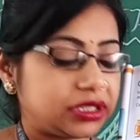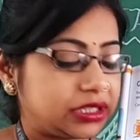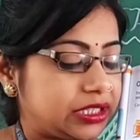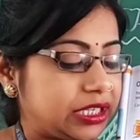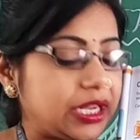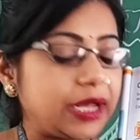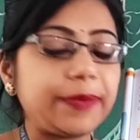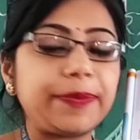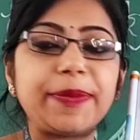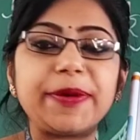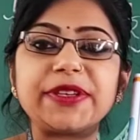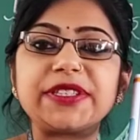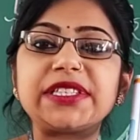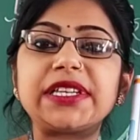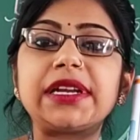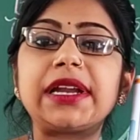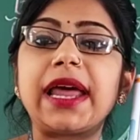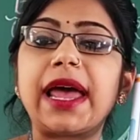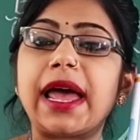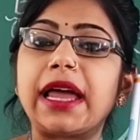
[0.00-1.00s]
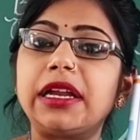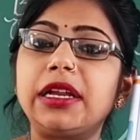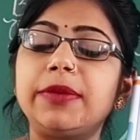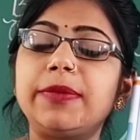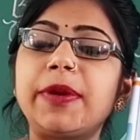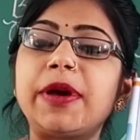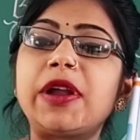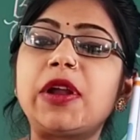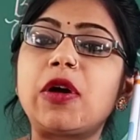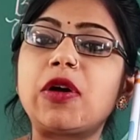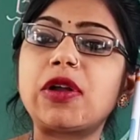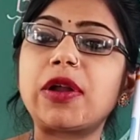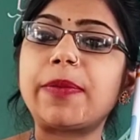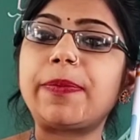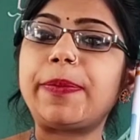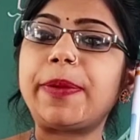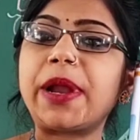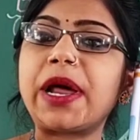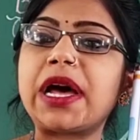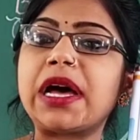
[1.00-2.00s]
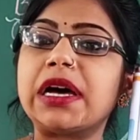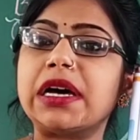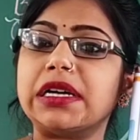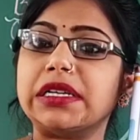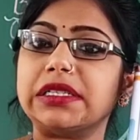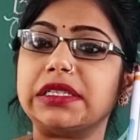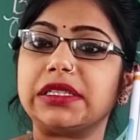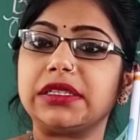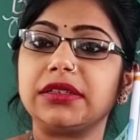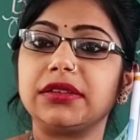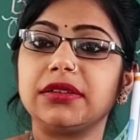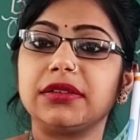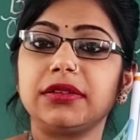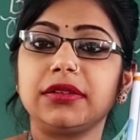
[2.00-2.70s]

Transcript: Sheep is an animal or a plant?